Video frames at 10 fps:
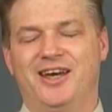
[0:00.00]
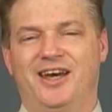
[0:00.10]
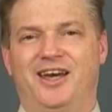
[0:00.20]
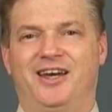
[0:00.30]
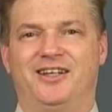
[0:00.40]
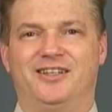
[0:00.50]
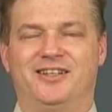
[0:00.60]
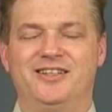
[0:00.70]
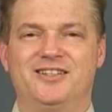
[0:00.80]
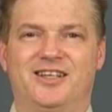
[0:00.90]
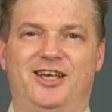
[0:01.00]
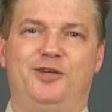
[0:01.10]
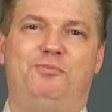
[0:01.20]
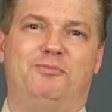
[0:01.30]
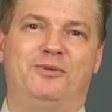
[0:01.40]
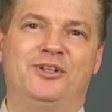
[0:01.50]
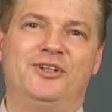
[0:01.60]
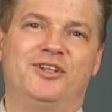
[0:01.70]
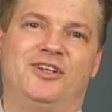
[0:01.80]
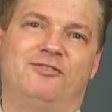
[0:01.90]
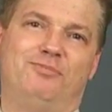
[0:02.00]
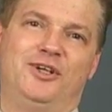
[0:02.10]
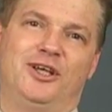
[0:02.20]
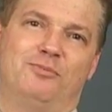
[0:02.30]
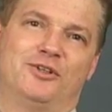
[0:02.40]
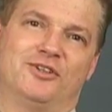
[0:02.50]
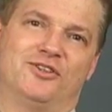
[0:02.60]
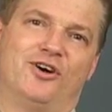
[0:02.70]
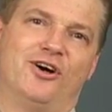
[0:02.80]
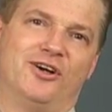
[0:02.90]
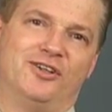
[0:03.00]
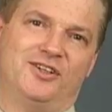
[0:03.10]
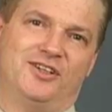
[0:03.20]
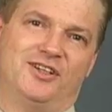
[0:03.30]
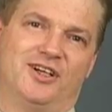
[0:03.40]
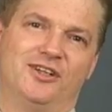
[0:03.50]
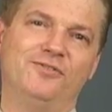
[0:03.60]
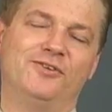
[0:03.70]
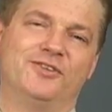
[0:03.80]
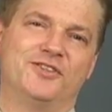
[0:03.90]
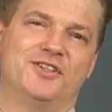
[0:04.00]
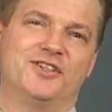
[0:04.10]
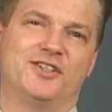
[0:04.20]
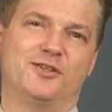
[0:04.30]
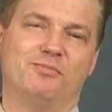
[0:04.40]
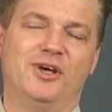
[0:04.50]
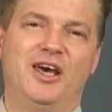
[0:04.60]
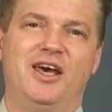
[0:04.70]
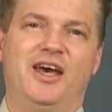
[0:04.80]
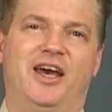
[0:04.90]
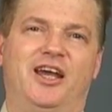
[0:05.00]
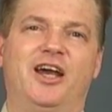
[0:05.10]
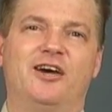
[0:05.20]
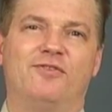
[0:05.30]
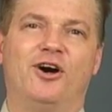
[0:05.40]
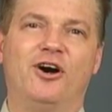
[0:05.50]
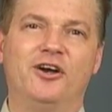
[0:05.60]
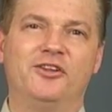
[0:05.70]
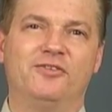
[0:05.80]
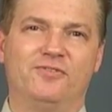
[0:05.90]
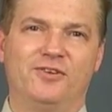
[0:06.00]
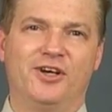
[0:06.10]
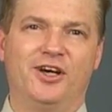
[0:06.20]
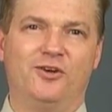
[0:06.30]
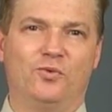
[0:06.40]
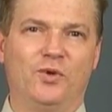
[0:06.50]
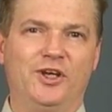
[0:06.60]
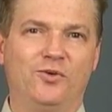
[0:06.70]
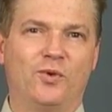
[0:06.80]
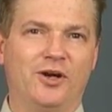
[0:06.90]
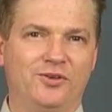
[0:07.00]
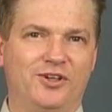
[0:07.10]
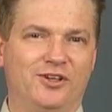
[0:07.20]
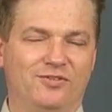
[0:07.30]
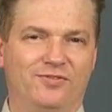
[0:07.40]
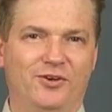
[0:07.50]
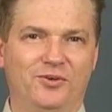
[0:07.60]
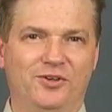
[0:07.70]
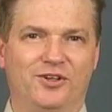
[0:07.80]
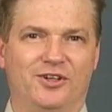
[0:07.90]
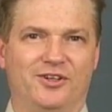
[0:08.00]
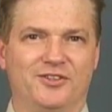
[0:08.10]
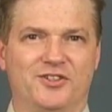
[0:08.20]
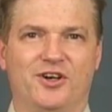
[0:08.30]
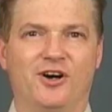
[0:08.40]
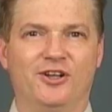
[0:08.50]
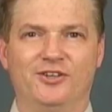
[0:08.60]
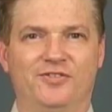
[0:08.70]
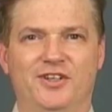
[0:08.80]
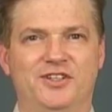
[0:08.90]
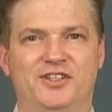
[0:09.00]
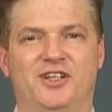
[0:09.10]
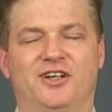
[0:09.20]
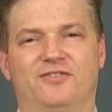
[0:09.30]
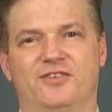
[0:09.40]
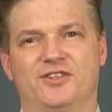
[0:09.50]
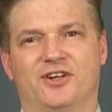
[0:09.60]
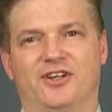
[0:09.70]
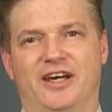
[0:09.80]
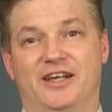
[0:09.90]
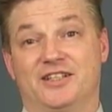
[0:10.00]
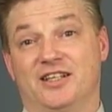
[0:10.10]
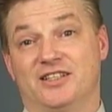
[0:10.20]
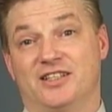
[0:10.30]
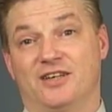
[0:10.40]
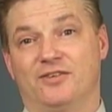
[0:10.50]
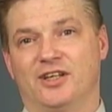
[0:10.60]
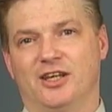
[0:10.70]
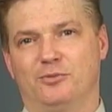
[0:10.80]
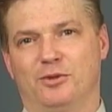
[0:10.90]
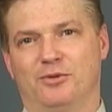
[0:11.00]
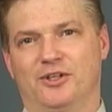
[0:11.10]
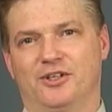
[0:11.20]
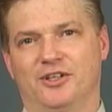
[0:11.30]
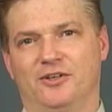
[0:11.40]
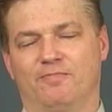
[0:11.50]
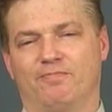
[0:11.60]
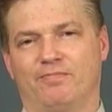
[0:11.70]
And this capability of being able to talk to the telephone system and have on-the-fly rerouting of phone calls, all of this stuff is all SS7 capability.